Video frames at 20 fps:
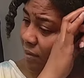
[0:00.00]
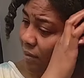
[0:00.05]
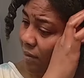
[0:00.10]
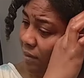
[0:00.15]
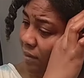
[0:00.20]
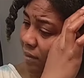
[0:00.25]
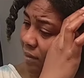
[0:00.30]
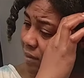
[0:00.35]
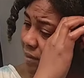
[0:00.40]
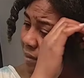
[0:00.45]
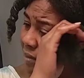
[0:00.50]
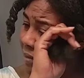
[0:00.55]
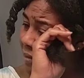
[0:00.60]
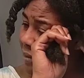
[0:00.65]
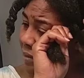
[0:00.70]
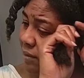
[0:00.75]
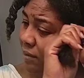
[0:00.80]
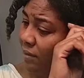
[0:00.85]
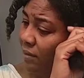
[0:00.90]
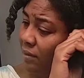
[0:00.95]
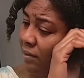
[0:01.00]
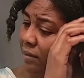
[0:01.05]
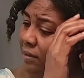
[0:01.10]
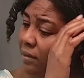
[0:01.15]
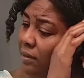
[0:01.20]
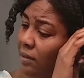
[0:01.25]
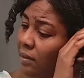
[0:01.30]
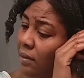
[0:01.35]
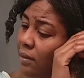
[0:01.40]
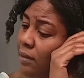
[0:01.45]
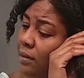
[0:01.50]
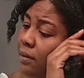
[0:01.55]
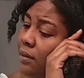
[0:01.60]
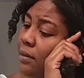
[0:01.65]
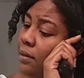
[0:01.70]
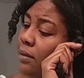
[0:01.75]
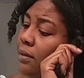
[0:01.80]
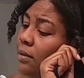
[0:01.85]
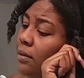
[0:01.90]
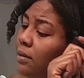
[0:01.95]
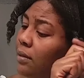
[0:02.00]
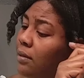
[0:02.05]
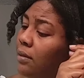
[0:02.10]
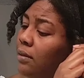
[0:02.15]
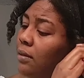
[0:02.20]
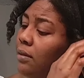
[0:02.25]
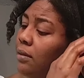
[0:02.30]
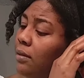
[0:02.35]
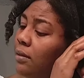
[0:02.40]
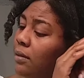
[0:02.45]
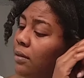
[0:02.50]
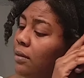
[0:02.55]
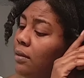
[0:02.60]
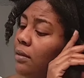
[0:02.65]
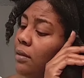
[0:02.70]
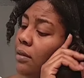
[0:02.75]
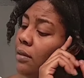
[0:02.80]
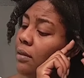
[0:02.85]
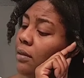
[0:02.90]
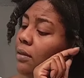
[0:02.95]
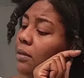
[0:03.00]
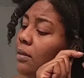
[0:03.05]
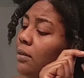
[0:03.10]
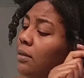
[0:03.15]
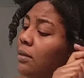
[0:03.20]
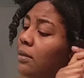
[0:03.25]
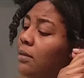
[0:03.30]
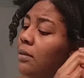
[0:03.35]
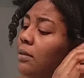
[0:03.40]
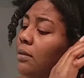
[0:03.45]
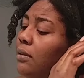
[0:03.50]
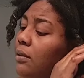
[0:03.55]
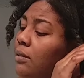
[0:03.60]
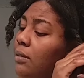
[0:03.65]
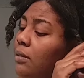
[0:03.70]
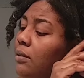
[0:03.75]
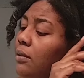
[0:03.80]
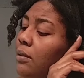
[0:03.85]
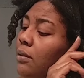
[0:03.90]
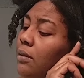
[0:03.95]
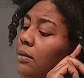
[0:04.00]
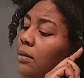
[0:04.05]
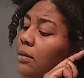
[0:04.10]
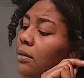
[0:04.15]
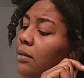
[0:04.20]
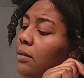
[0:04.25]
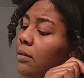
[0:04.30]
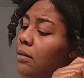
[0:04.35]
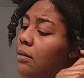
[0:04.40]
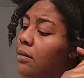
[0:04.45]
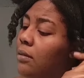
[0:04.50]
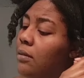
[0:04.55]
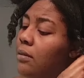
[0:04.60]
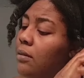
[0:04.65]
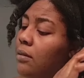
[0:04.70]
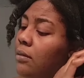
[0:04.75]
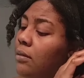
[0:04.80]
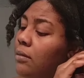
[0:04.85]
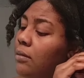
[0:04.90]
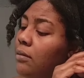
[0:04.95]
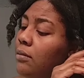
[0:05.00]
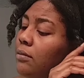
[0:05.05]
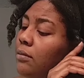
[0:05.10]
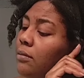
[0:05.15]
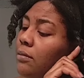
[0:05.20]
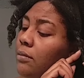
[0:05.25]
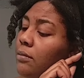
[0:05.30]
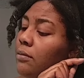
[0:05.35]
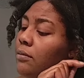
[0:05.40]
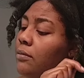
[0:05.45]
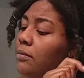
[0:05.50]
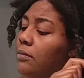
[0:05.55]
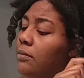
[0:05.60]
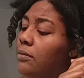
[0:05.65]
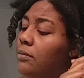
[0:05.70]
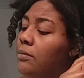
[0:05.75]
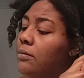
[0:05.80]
[no speech]